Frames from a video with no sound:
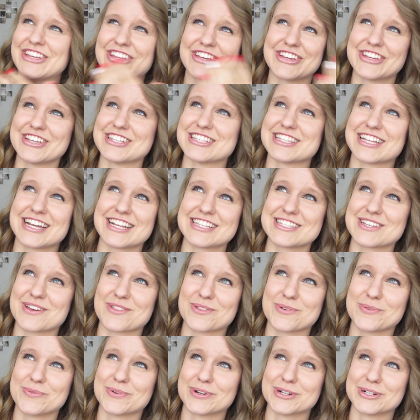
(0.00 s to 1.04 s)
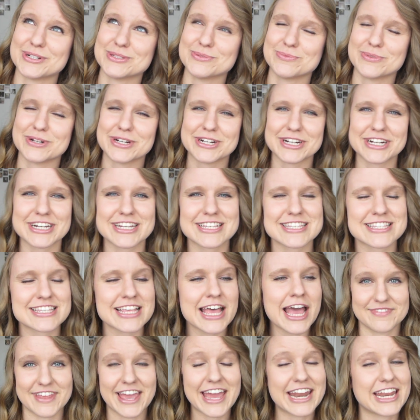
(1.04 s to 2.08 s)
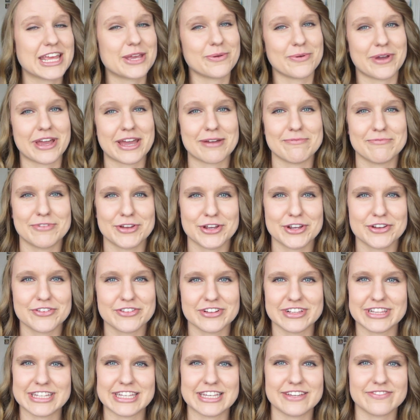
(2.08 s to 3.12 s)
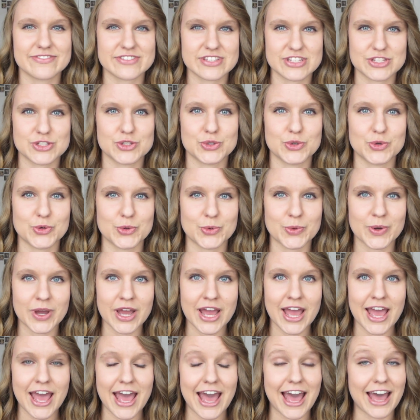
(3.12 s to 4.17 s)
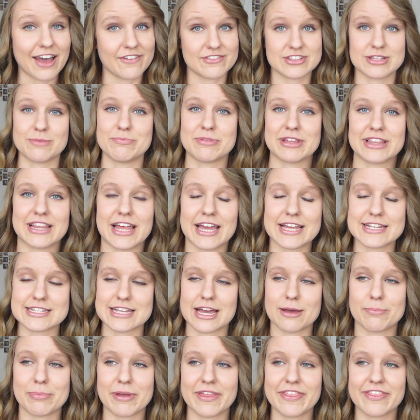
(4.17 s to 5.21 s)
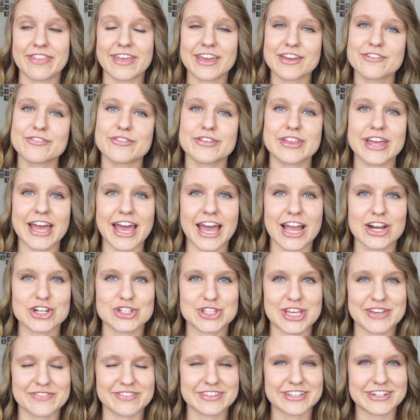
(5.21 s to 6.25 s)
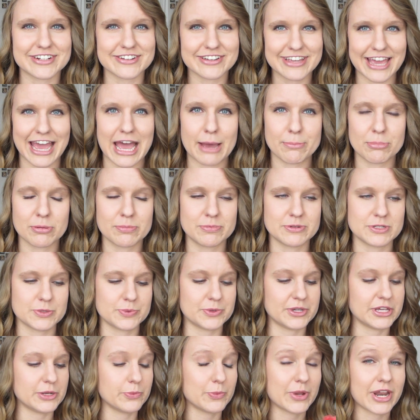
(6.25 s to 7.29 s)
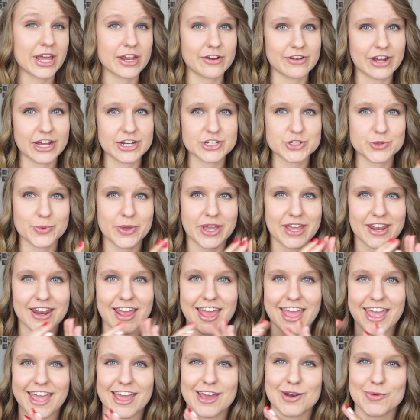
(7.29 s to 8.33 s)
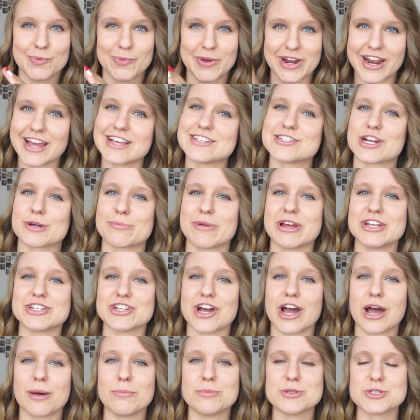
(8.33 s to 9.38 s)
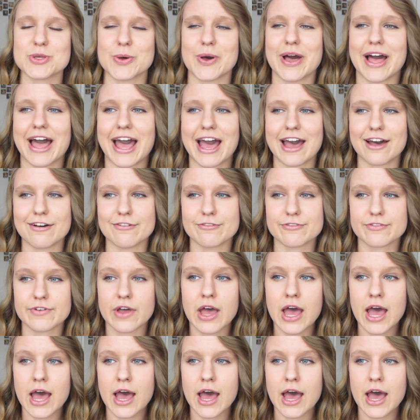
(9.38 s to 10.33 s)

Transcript: because that's how the world works. Anyway, I'm very relieved to have something lined up, and thankfully I actually have a little gap between when I graduate and when I start my job, so I'll have